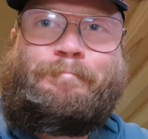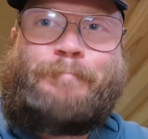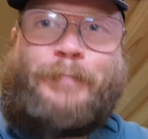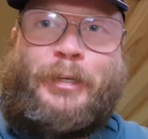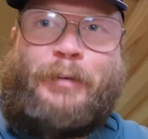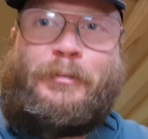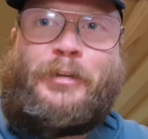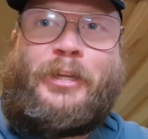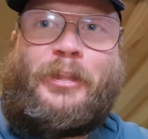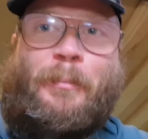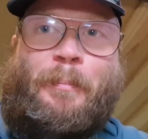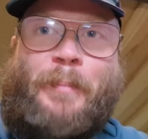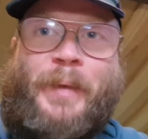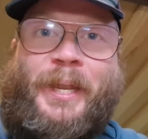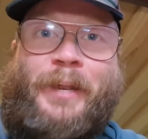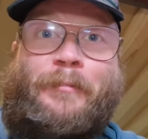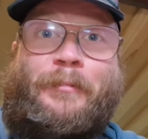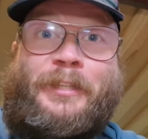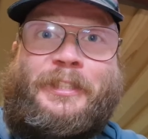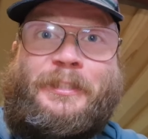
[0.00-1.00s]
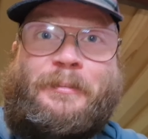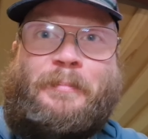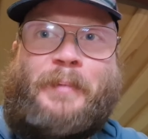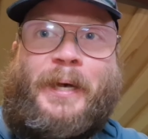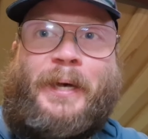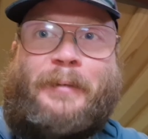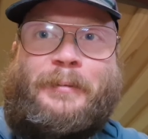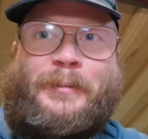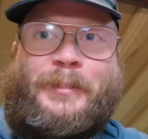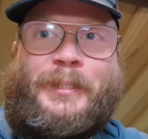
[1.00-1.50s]
One of the other benefits
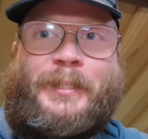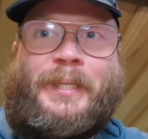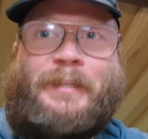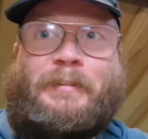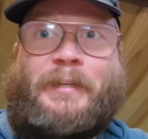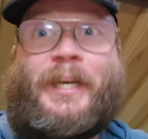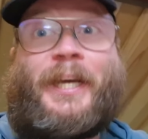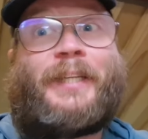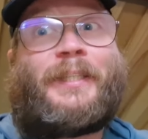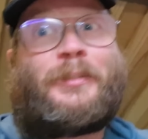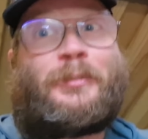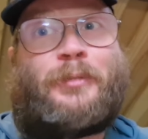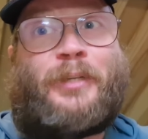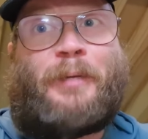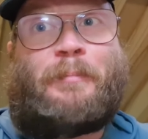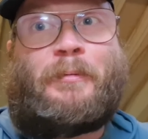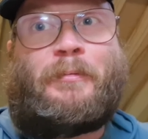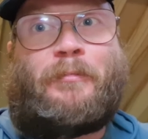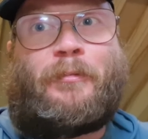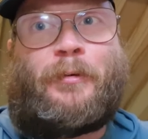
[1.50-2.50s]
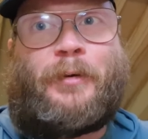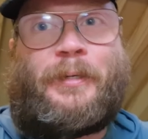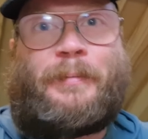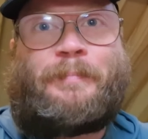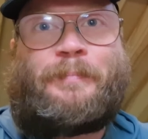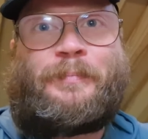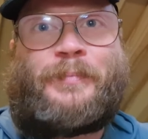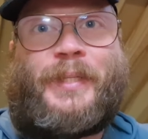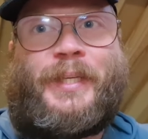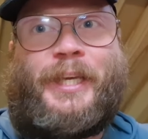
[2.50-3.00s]
about having hiked the trail before,
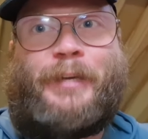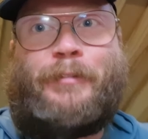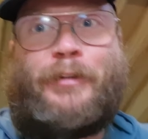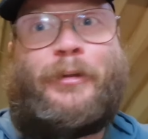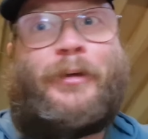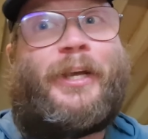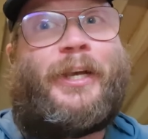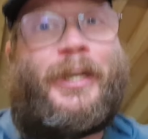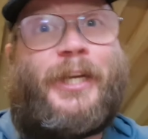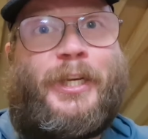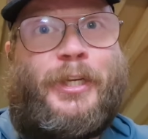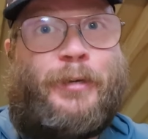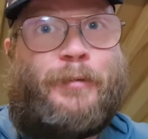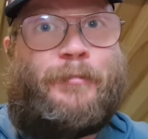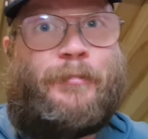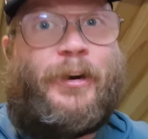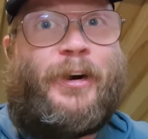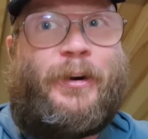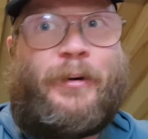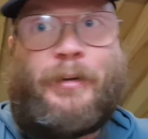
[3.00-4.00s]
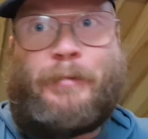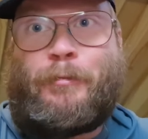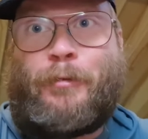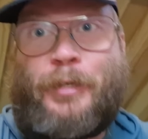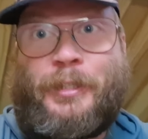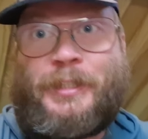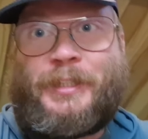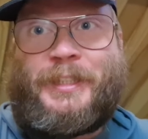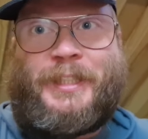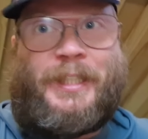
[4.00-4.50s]
even though I got a new phone, of
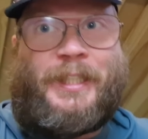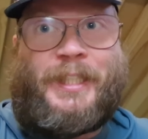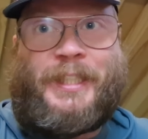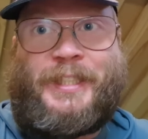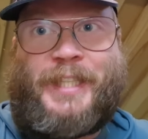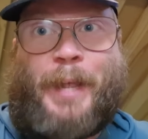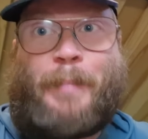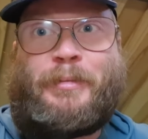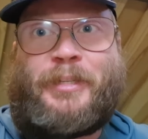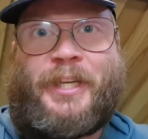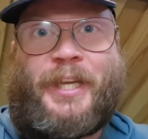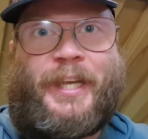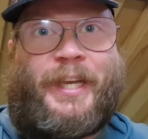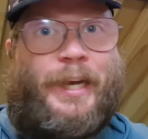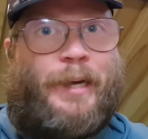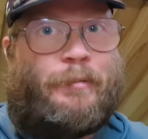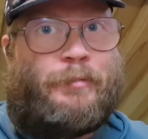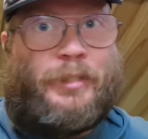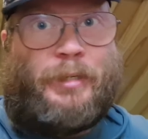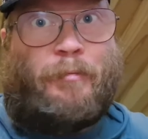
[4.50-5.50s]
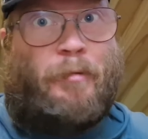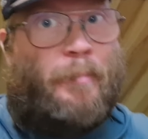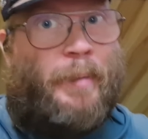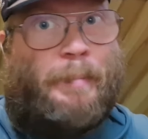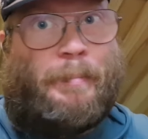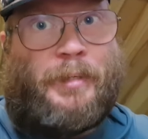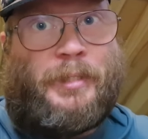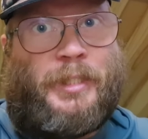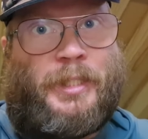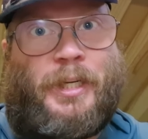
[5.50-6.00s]
course it's still on a Samsung account, so it
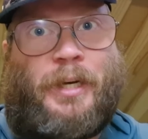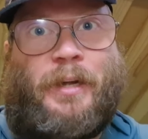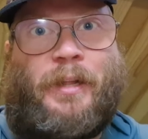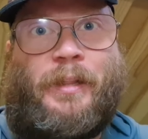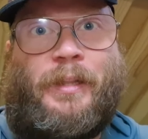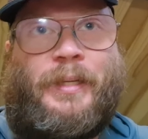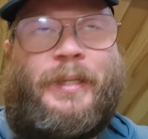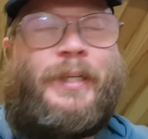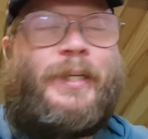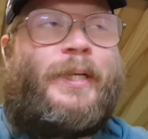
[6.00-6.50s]
remembers it all.